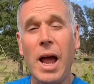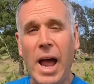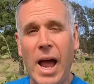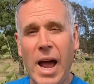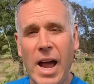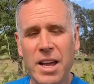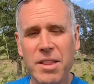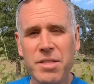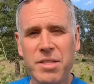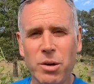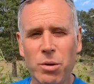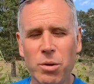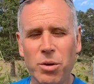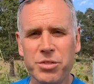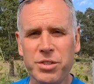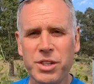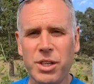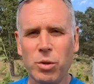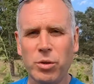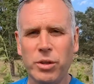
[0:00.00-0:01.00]
and they're
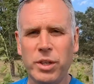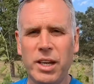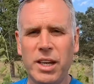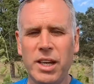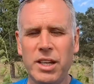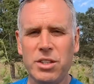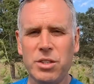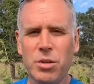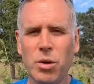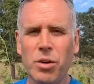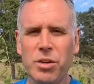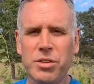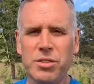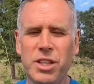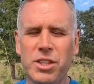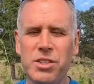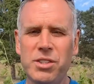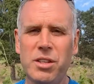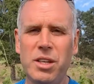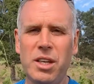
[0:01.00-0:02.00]
also looking at
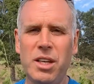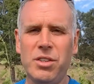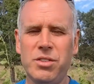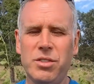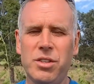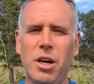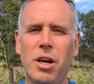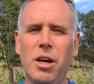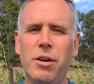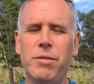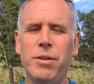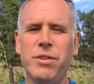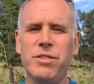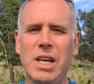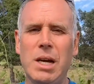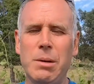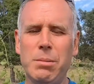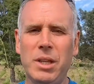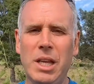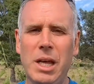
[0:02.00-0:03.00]
toxicity. So, for
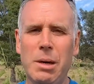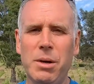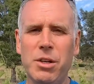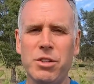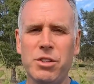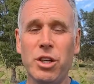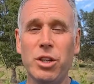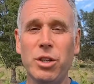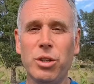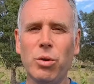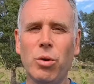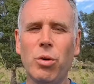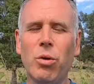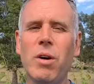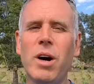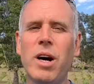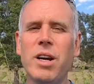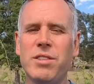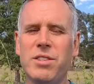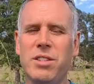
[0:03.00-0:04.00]
example, how much
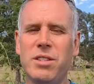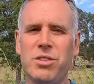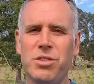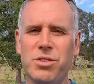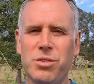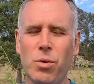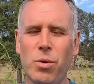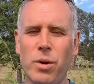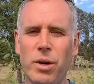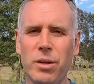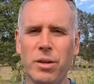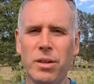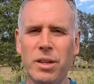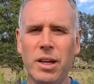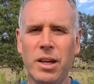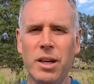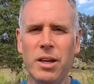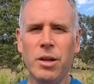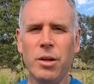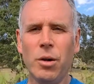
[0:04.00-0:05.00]
chloride is in the soil,
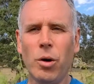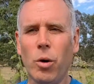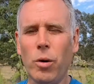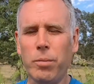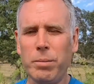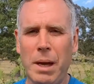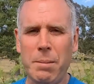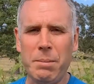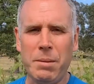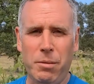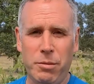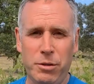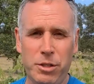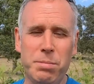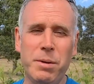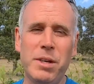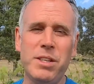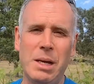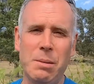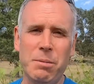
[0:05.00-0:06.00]
which
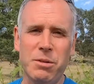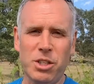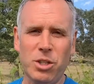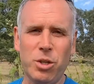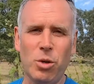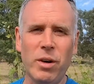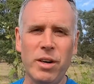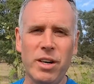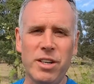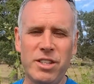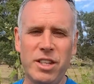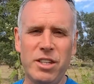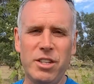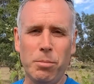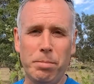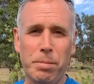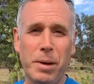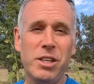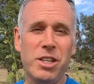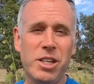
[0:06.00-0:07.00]
means how much chloride is in
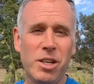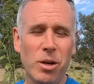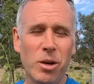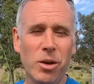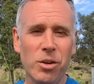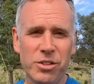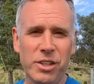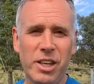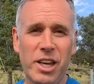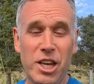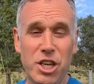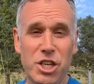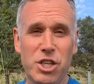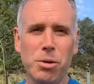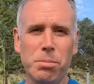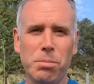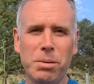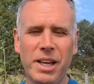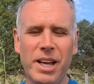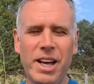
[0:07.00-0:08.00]
your petioles, in
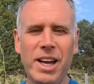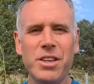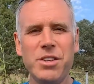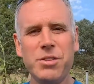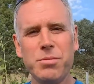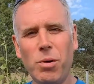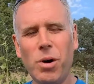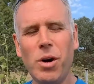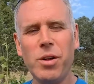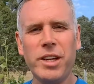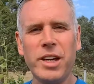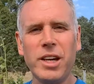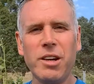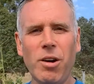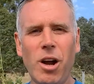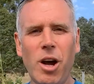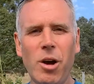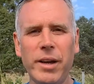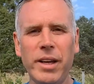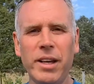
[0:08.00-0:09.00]
your plants while they're
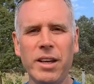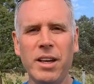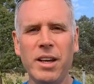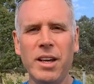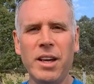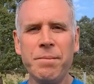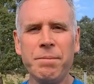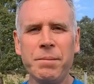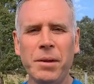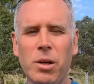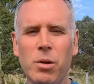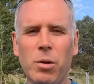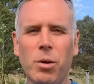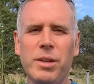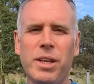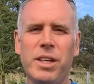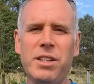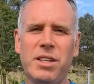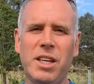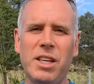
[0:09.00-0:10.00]
growing. And all
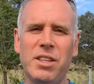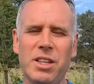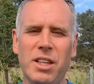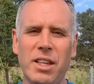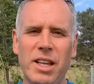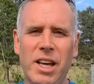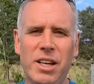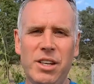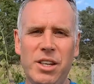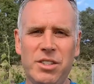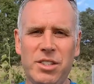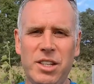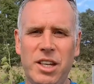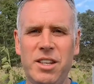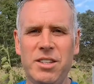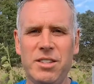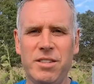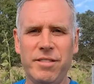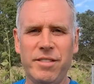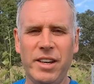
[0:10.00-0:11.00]
these things allow you to
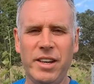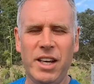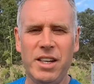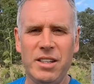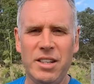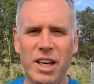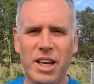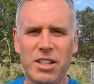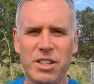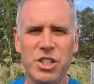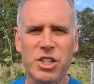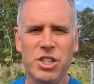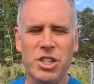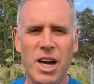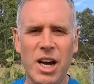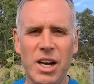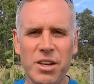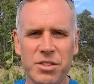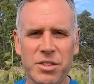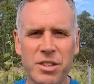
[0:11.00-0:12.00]
intervene and
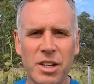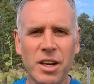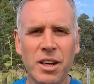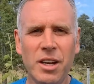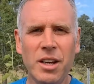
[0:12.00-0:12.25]
adjust.